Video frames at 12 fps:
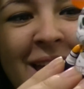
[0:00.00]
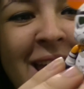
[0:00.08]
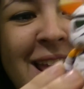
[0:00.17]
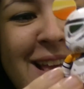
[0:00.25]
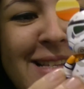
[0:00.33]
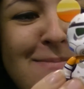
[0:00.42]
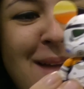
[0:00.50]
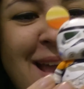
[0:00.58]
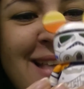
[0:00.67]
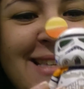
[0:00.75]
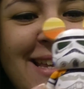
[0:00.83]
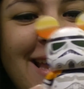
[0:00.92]
He is
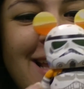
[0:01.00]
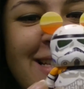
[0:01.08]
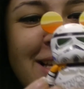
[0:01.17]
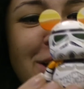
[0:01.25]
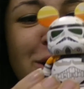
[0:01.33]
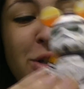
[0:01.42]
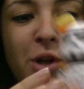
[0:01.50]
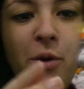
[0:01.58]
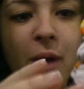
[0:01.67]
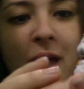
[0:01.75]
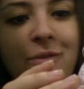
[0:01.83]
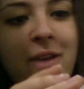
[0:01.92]
amazing! He's like
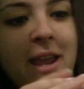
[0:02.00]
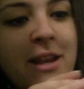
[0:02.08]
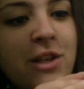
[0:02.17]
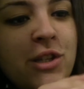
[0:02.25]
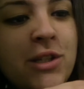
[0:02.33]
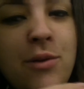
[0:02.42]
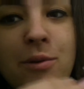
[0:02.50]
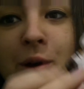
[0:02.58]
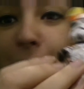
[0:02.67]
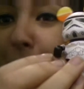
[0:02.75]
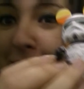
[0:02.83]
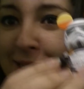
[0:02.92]
so heavy and he's so
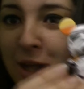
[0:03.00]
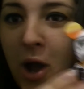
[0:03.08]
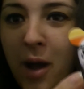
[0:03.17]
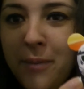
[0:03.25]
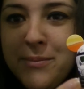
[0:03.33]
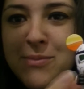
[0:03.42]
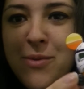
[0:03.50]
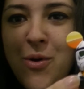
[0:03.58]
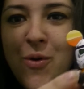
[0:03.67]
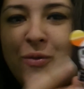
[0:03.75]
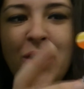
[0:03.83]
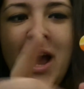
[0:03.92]
cool and his arms
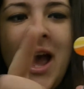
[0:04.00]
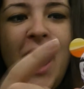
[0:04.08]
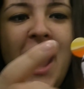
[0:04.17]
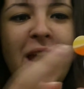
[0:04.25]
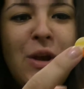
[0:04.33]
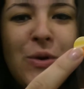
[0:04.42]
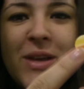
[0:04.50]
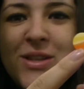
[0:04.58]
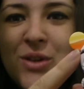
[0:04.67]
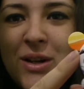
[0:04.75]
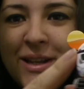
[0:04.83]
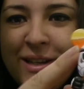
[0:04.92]
move. And look,
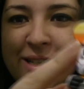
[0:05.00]
he's got like a